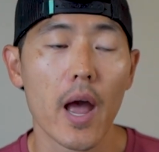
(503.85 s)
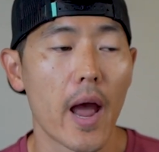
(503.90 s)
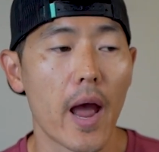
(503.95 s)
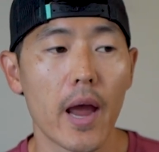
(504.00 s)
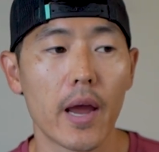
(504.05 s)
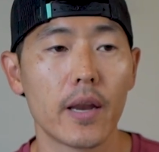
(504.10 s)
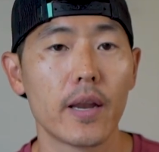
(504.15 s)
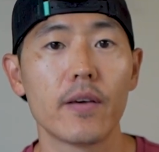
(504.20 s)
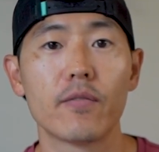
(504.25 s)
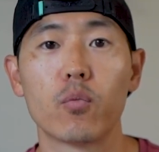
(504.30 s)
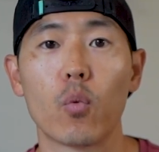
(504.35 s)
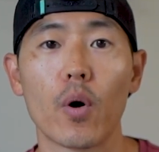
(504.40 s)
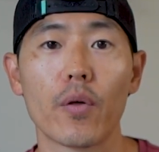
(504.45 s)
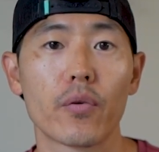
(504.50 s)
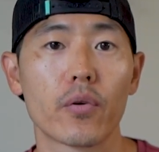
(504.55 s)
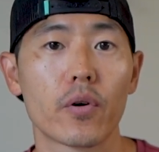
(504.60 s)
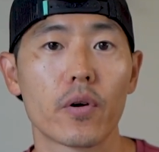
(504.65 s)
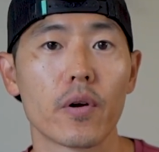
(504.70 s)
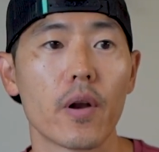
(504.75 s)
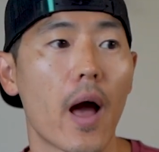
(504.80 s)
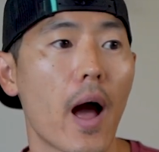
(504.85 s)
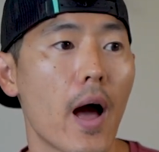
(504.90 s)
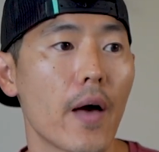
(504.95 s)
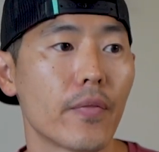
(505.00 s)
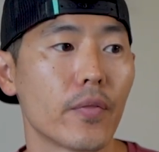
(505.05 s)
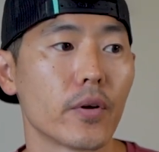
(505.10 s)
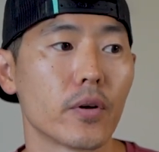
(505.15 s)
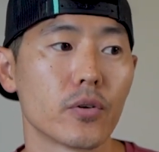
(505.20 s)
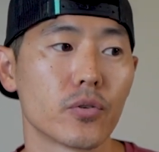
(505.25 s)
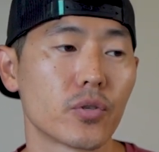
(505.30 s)
and if whether or
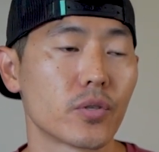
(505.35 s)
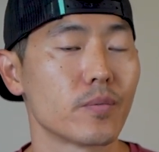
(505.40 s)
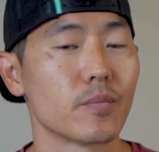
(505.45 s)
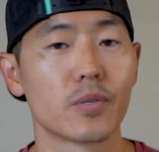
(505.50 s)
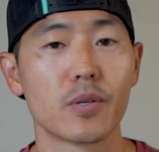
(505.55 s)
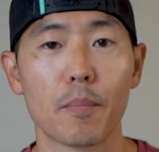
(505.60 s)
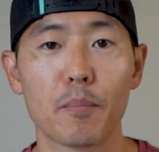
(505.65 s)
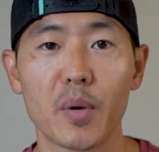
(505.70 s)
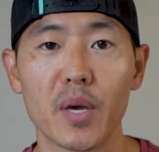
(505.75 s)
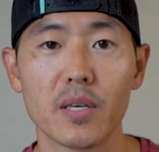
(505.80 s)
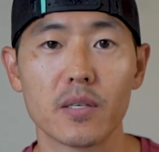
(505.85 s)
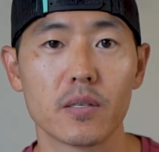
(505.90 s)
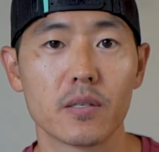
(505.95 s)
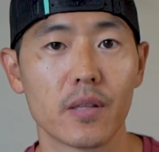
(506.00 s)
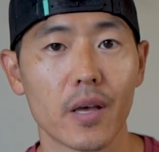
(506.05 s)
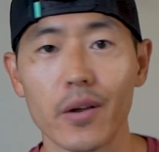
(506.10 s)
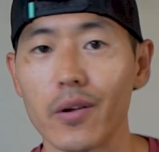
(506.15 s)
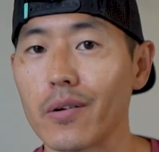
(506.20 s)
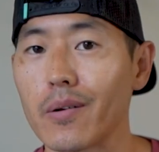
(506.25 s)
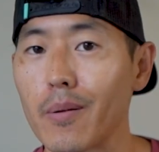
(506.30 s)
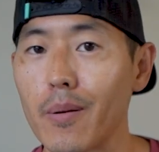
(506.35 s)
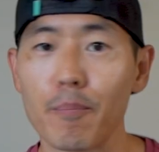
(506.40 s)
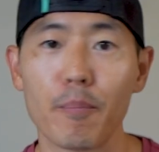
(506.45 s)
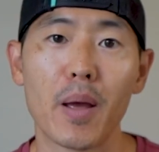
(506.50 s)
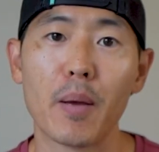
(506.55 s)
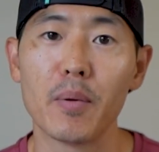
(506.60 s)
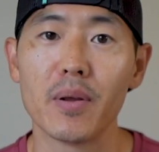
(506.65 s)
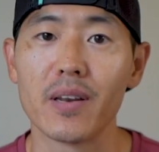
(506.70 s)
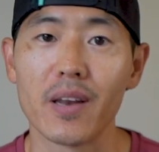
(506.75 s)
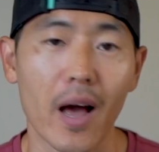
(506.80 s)
not there's some pieces that you're
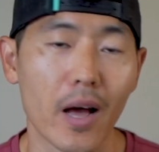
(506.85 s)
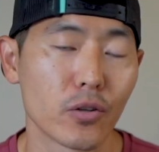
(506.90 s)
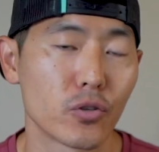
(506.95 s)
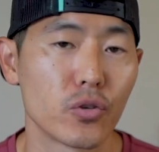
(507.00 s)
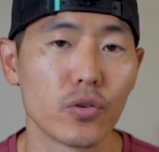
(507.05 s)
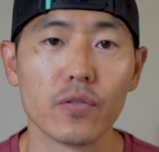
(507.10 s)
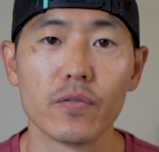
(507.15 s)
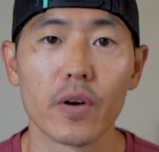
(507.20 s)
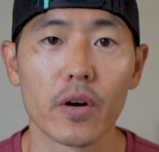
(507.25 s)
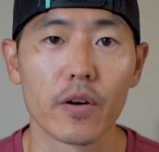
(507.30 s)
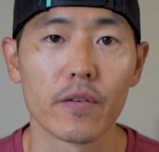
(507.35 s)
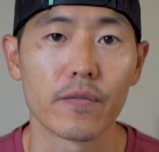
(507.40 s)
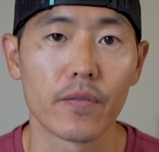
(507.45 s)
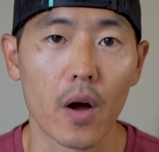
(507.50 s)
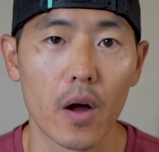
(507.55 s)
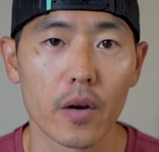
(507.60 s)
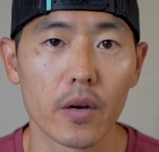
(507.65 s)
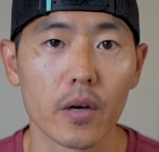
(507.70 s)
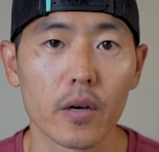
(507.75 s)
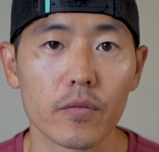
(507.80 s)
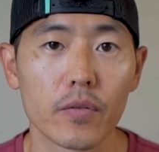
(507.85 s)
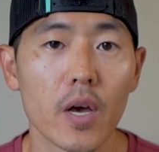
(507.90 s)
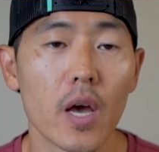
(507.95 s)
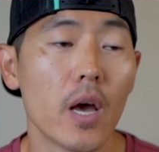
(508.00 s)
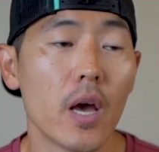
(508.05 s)
maybe not too very fond of.